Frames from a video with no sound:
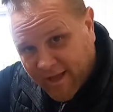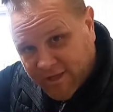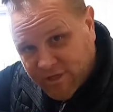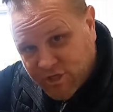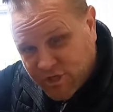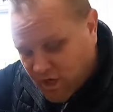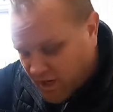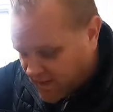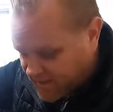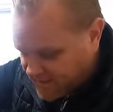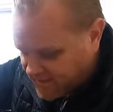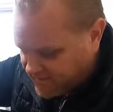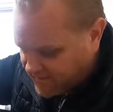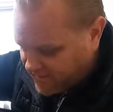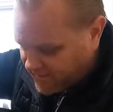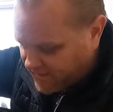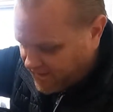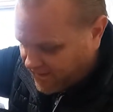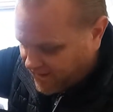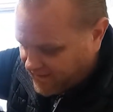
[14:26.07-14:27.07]
And
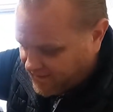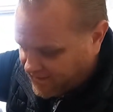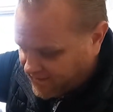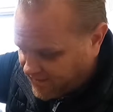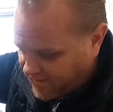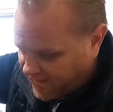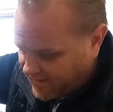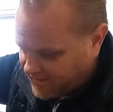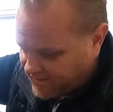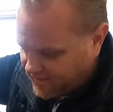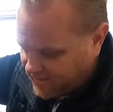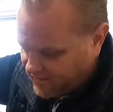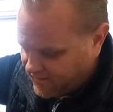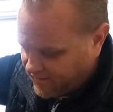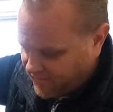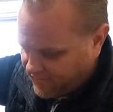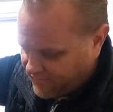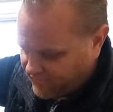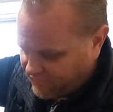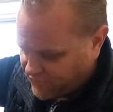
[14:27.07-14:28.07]
shockingly, I did not get it
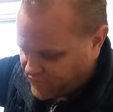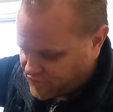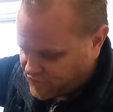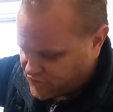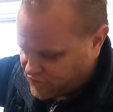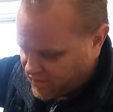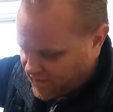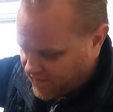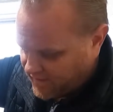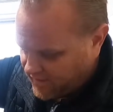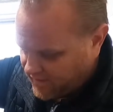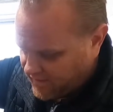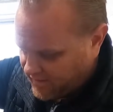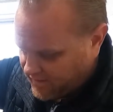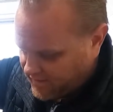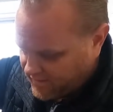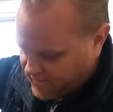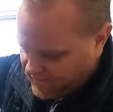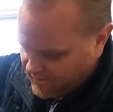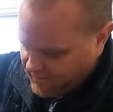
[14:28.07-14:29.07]
on the first try
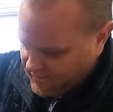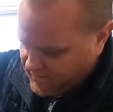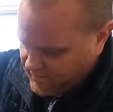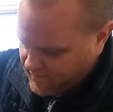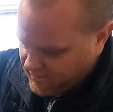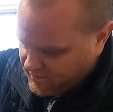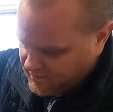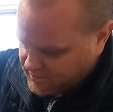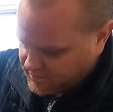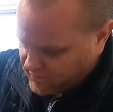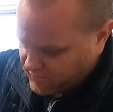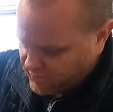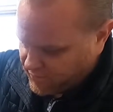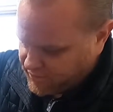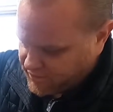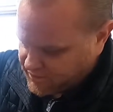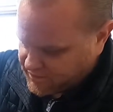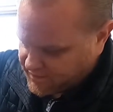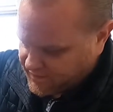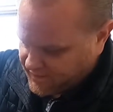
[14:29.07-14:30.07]
again. So we're
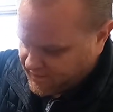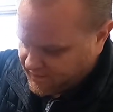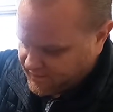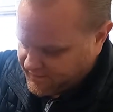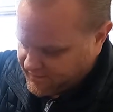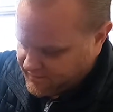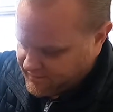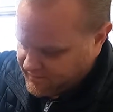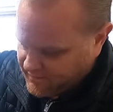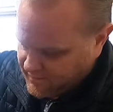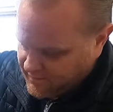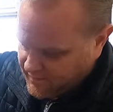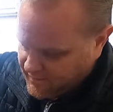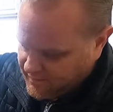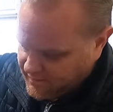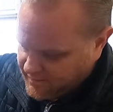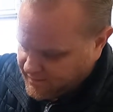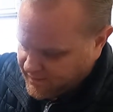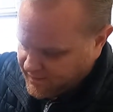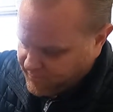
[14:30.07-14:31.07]
just gonna
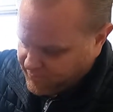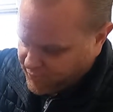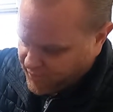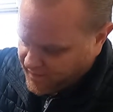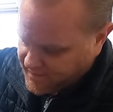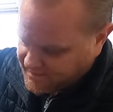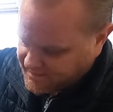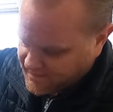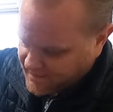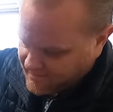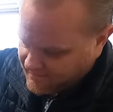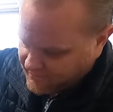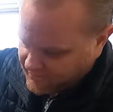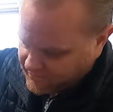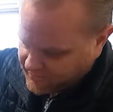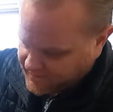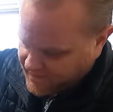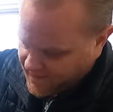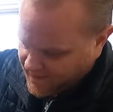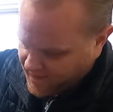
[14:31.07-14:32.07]
depress that
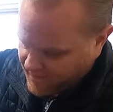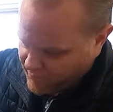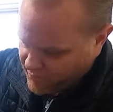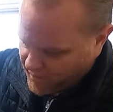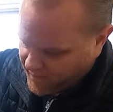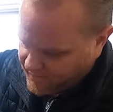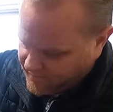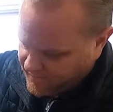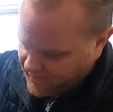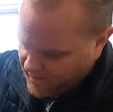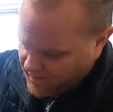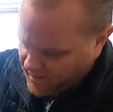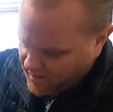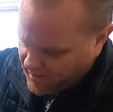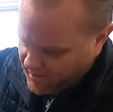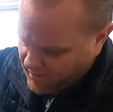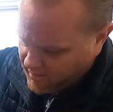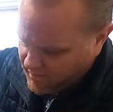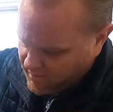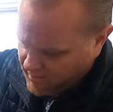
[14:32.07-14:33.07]
little tab right
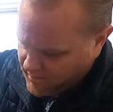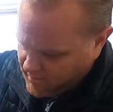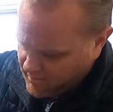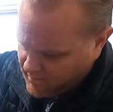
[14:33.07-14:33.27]
there,